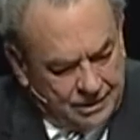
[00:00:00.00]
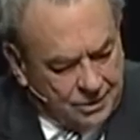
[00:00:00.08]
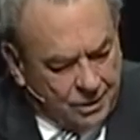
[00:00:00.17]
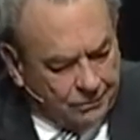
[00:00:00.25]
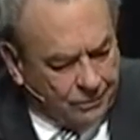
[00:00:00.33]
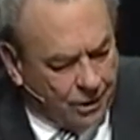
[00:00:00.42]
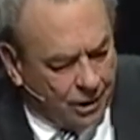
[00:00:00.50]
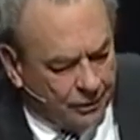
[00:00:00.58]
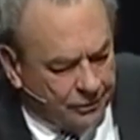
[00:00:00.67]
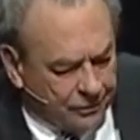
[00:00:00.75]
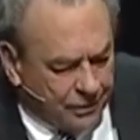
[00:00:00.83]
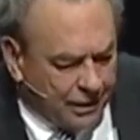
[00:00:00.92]
So
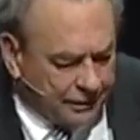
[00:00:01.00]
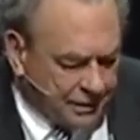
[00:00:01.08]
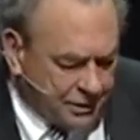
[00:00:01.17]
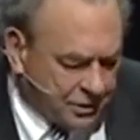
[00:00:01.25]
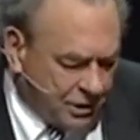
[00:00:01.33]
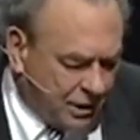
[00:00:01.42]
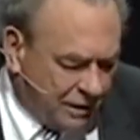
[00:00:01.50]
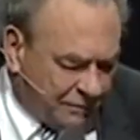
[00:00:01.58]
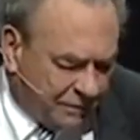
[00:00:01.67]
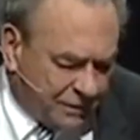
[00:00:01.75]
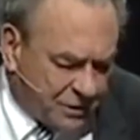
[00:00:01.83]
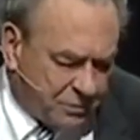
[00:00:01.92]
far throughout this
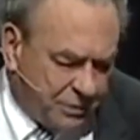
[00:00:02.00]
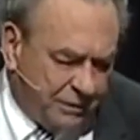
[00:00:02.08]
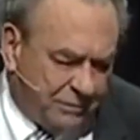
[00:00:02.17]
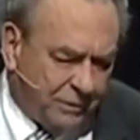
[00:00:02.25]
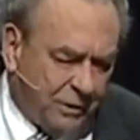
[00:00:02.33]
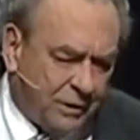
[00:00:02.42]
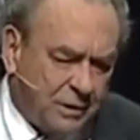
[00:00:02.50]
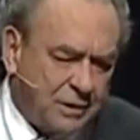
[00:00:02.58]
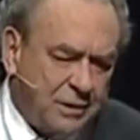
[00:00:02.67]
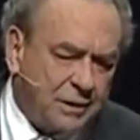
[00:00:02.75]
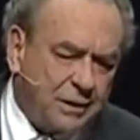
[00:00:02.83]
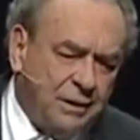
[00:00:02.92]
conference, we've
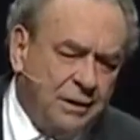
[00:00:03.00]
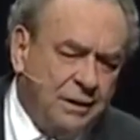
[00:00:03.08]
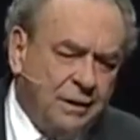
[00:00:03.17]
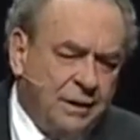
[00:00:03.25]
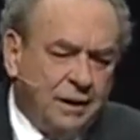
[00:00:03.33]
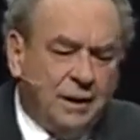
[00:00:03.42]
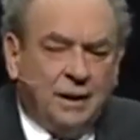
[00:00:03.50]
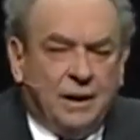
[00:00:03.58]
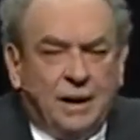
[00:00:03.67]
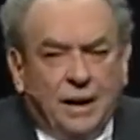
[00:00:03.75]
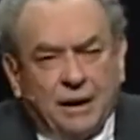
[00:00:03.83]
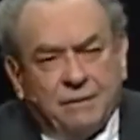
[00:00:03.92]
looked
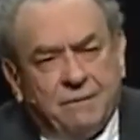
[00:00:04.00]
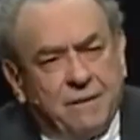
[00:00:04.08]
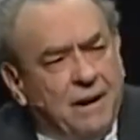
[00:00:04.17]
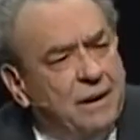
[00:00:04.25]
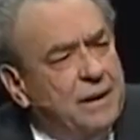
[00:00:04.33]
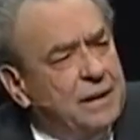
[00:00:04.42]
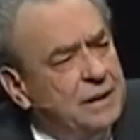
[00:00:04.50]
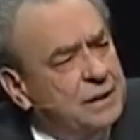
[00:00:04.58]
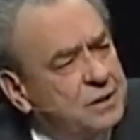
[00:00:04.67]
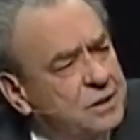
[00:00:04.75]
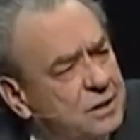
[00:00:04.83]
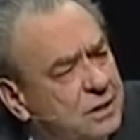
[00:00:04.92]
at
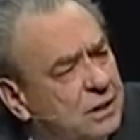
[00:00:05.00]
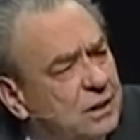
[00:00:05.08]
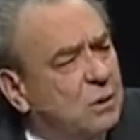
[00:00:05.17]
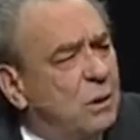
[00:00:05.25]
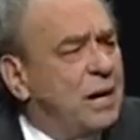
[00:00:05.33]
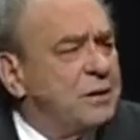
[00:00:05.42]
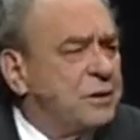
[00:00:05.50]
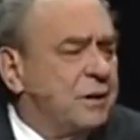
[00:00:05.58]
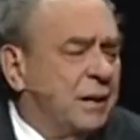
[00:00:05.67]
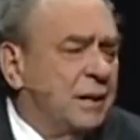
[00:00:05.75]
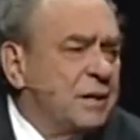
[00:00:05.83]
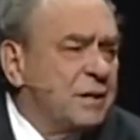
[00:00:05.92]
various
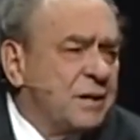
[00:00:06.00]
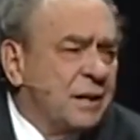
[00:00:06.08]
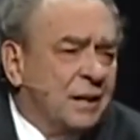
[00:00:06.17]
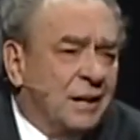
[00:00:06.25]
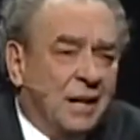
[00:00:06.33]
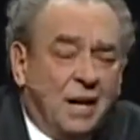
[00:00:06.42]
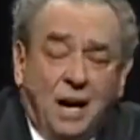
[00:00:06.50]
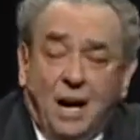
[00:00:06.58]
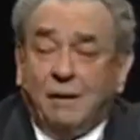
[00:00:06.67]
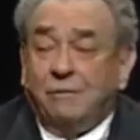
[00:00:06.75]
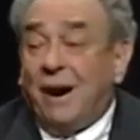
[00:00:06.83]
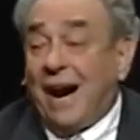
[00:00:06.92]
questions
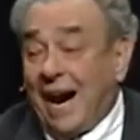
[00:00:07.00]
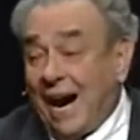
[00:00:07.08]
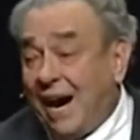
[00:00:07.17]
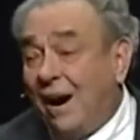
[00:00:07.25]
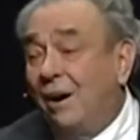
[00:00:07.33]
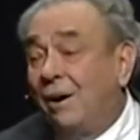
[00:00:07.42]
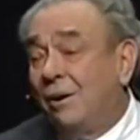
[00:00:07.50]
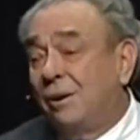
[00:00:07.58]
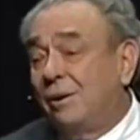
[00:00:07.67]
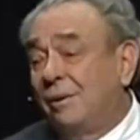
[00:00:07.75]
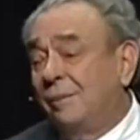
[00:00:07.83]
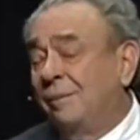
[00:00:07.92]
of
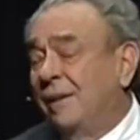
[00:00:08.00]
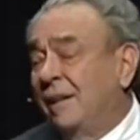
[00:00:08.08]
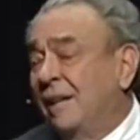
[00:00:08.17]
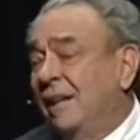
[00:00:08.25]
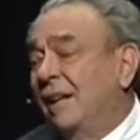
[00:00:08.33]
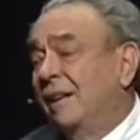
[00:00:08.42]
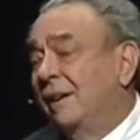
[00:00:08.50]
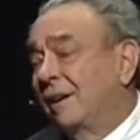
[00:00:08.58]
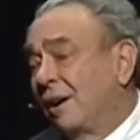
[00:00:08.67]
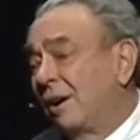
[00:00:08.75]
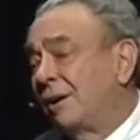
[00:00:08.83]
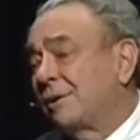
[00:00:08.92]
how the
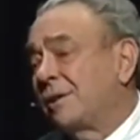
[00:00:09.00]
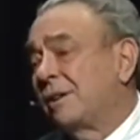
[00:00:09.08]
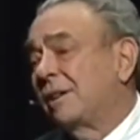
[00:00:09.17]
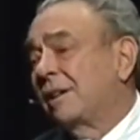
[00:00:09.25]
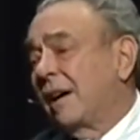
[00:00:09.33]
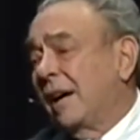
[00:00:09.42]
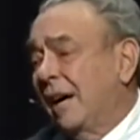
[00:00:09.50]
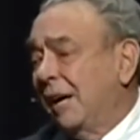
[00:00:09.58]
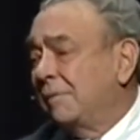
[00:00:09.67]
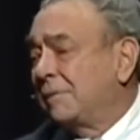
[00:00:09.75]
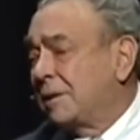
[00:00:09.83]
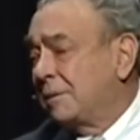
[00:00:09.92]
culture
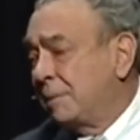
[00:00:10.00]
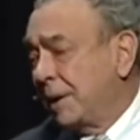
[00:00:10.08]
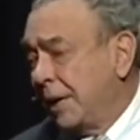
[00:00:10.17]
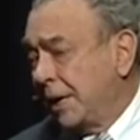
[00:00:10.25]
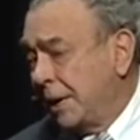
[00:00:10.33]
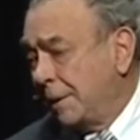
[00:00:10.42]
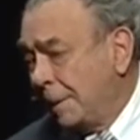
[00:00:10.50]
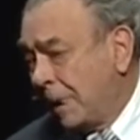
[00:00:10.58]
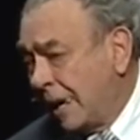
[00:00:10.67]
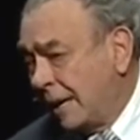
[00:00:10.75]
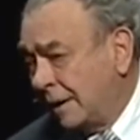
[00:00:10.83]
came to be